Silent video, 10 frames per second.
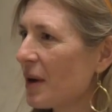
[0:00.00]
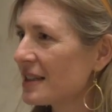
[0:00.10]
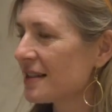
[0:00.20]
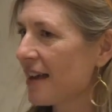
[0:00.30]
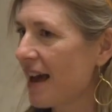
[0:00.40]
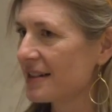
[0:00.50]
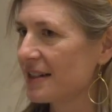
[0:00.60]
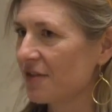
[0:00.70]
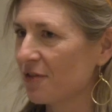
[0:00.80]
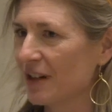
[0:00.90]
what's that
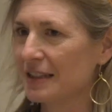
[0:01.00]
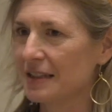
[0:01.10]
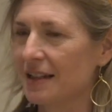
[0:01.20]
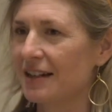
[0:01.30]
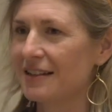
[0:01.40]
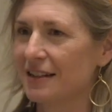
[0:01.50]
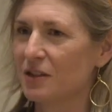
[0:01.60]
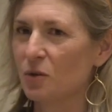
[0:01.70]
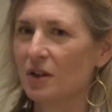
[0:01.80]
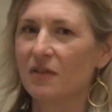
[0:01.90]
difference, and is it
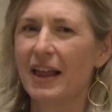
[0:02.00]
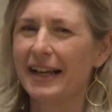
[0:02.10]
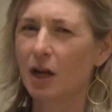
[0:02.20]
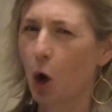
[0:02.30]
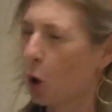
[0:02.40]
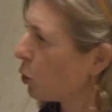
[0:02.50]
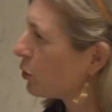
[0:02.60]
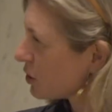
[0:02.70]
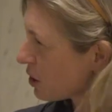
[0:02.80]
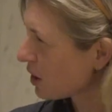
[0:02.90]
sort of like an
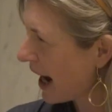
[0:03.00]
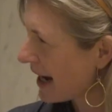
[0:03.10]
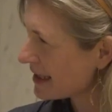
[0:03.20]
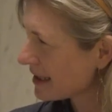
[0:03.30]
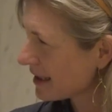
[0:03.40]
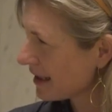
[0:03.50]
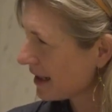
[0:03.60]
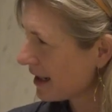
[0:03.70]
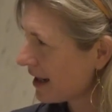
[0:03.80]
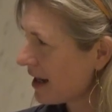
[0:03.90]
older
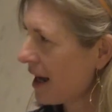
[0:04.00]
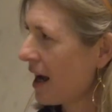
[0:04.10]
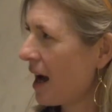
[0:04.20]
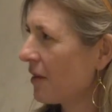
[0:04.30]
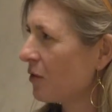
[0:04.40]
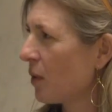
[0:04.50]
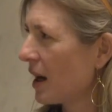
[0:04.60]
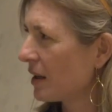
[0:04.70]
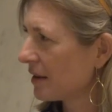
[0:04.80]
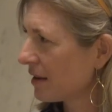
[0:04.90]
idea of
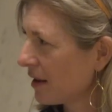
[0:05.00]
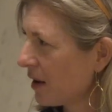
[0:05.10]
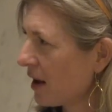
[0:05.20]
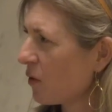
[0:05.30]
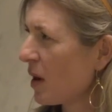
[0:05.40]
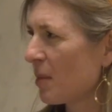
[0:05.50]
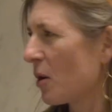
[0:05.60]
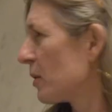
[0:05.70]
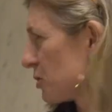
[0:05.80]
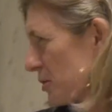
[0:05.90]
what
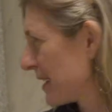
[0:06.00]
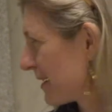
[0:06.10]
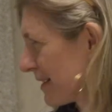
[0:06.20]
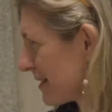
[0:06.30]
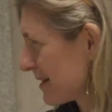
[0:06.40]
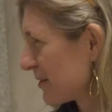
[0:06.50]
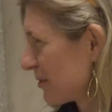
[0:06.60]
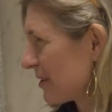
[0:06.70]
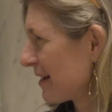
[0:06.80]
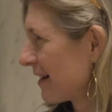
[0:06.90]
poetry is,
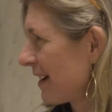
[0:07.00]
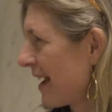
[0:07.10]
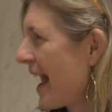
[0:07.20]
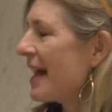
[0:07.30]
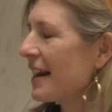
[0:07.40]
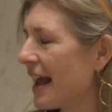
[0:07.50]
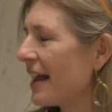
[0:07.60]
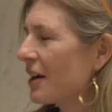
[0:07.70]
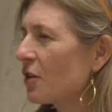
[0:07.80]
or I'm